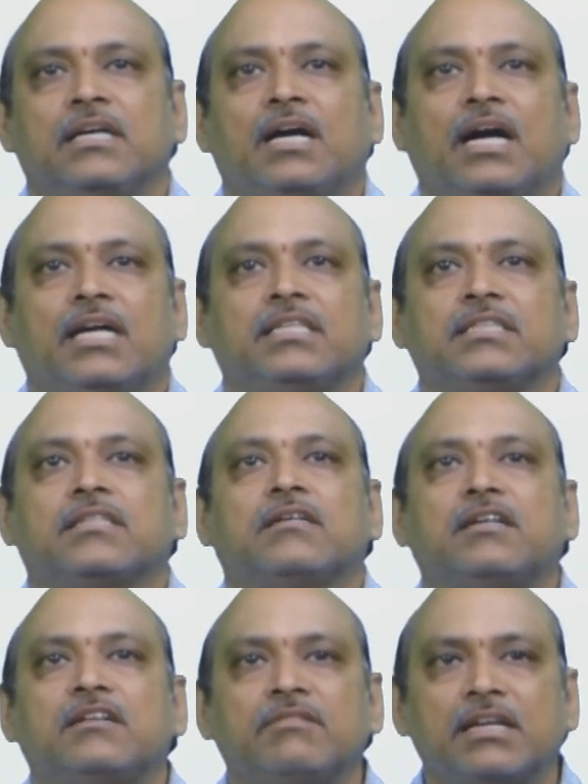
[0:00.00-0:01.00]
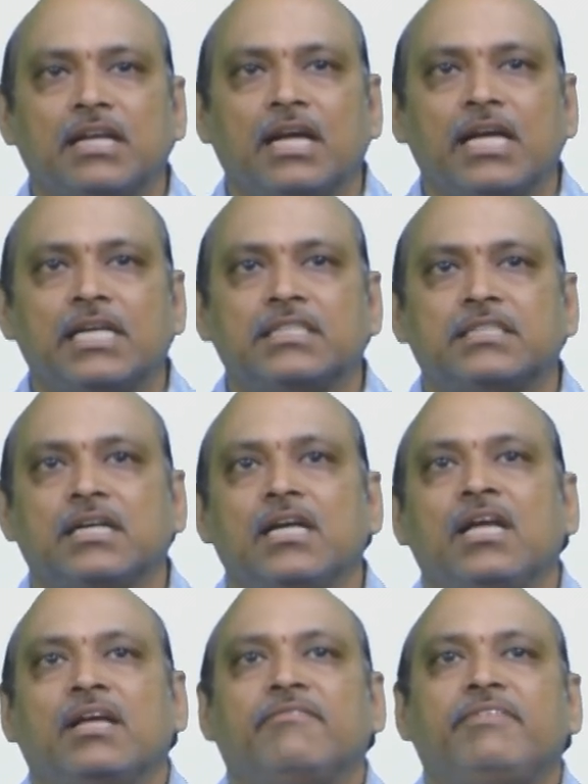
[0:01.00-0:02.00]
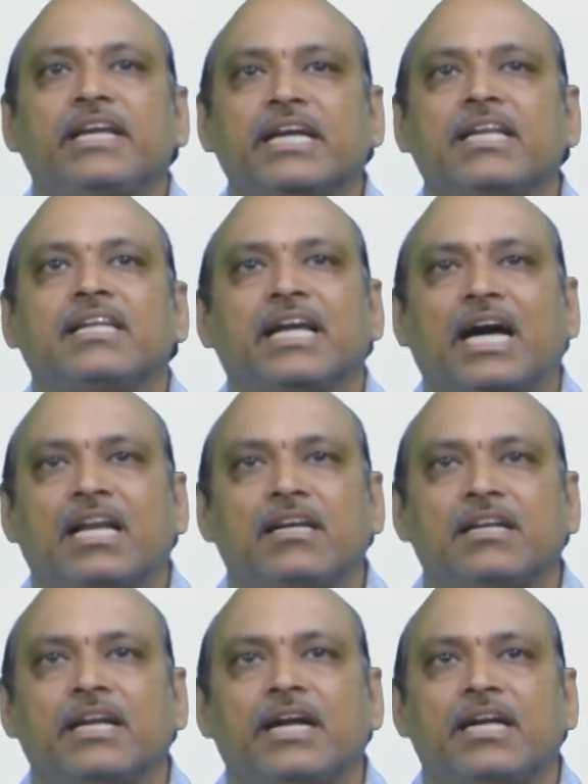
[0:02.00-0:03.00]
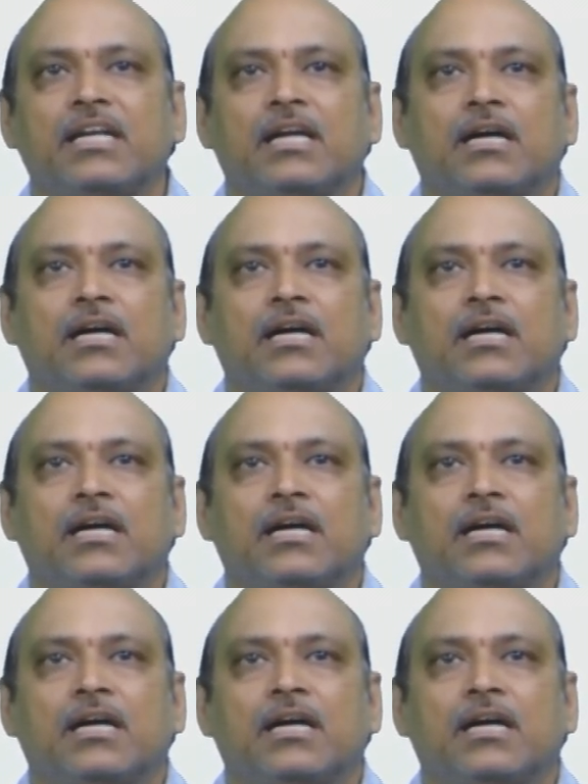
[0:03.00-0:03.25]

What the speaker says: And the third one is we can calculate